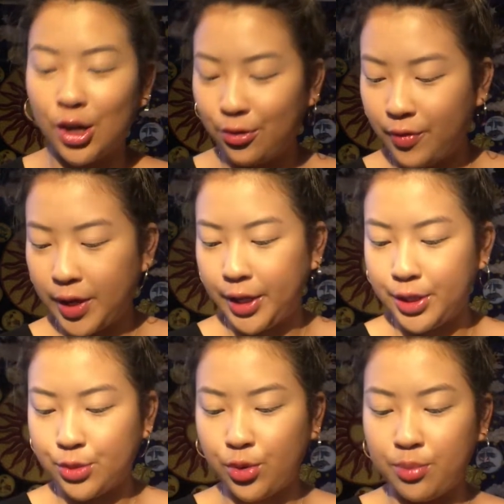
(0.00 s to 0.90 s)
our
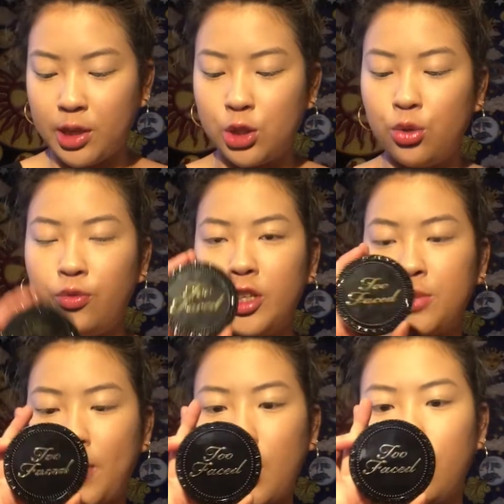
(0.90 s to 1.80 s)
face with my Too
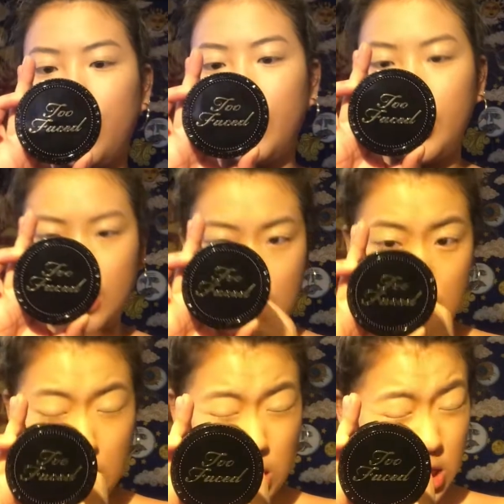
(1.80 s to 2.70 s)
Faced powder.
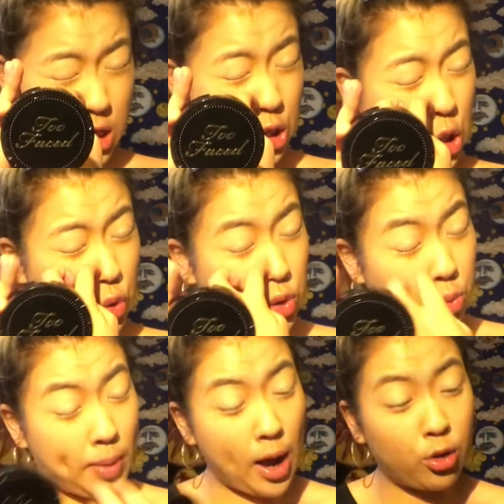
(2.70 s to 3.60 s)
The cocoa
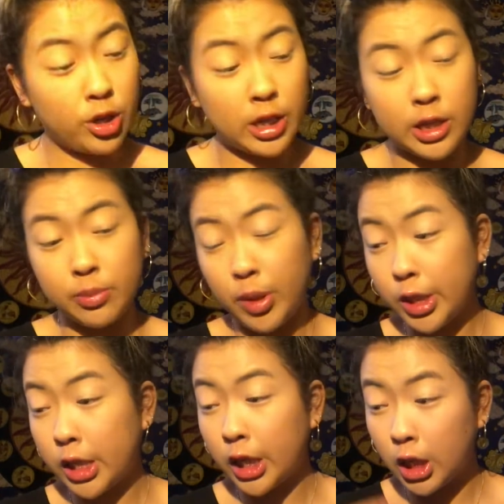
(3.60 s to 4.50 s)
powder that
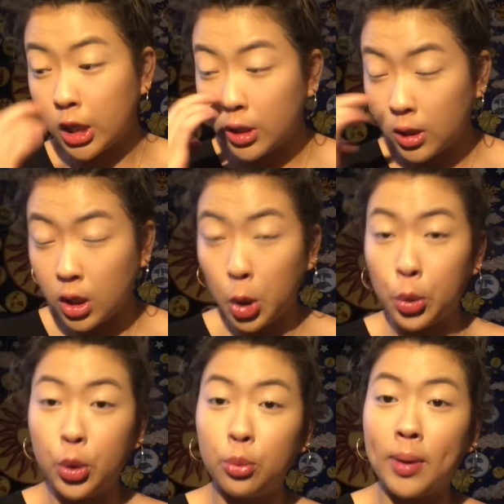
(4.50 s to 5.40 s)
smells like
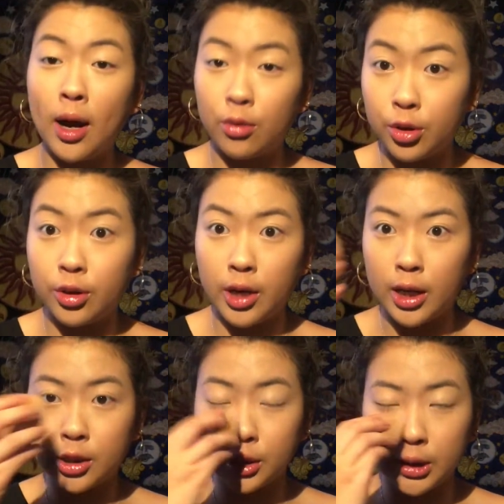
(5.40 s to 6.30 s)
cocoa powder,
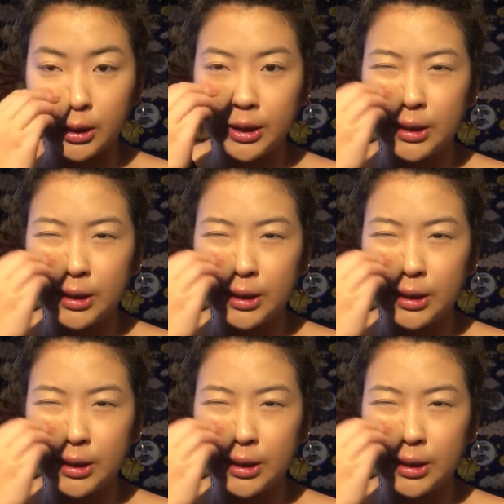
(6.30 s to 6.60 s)
actually.